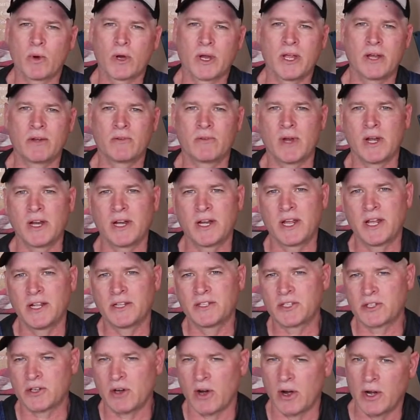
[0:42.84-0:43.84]
we're getting ready to
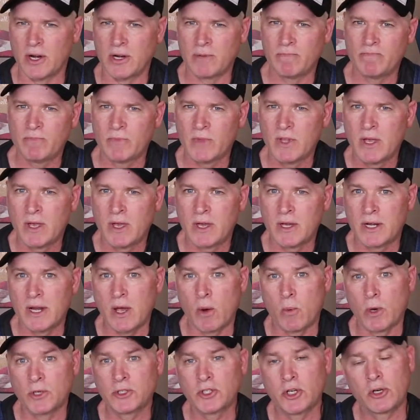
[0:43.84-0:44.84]
get started.
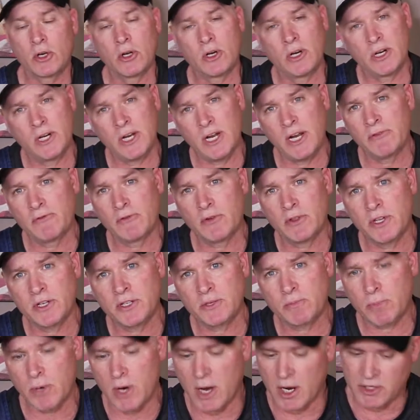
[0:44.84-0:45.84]
Now, what you're going to need for
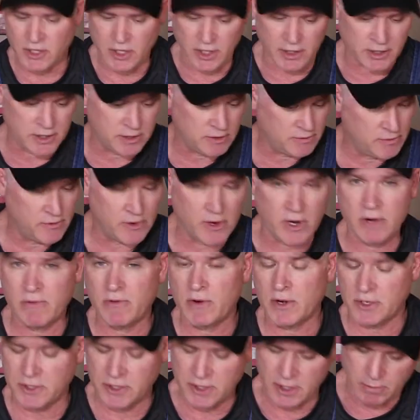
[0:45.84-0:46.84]
this project is very,
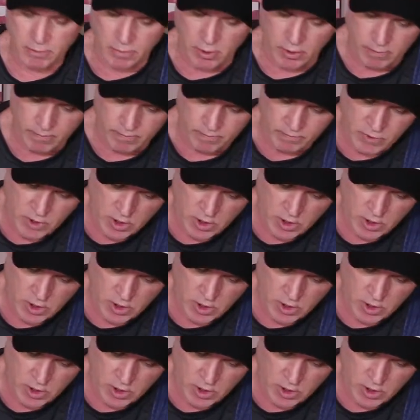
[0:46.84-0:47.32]
very simple.